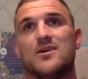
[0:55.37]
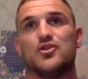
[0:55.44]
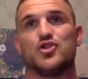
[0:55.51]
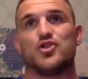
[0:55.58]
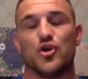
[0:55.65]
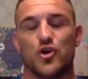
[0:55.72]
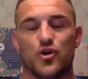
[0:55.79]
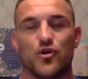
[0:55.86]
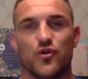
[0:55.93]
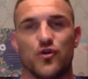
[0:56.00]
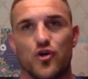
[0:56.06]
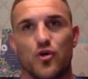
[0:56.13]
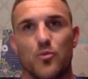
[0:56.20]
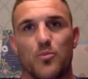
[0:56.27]
joined
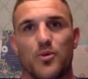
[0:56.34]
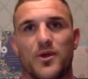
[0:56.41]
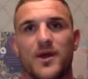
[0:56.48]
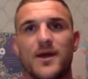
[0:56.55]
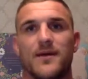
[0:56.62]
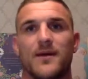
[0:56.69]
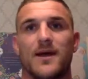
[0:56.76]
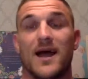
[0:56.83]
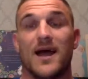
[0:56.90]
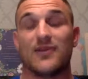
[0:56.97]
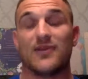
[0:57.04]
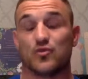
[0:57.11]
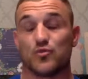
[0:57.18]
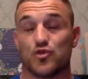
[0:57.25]
another company, had
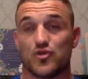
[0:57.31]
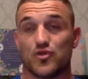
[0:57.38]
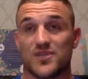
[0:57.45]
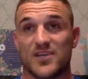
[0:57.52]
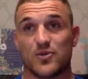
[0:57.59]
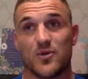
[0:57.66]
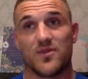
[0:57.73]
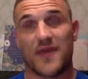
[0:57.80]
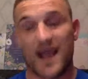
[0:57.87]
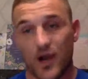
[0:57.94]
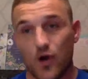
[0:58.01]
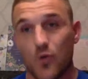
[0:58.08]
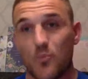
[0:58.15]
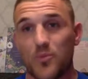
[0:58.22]
some success with that
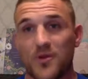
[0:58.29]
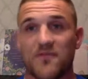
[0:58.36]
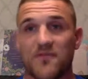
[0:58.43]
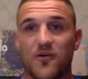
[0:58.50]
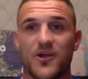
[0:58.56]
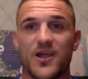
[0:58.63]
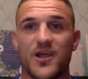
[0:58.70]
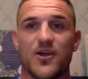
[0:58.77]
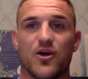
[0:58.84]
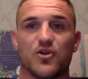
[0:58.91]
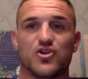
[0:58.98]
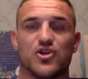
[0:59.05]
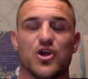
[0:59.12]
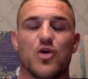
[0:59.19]
company for a year
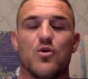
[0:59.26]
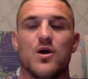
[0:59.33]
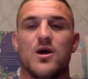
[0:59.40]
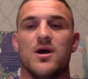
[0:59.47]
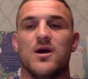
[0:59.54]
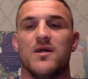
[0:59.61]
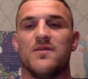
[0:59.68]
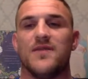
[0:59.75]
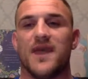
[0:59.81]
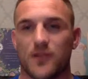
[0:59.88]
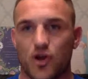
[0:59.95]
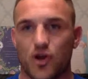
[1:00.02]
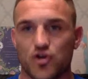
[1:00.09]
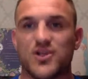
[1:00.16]
or so, then
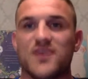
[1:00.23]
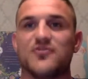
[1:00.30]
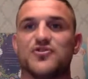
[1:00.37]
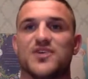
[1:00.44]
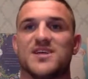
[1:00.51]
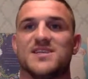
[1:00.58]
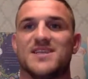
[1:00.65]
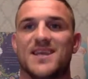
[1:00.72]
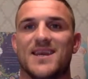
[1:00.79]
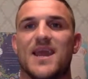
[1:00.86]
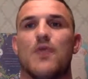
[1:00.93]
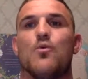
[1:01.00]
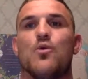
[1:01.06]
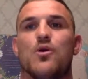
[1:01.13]
lost interest in
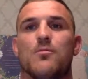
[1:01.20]
network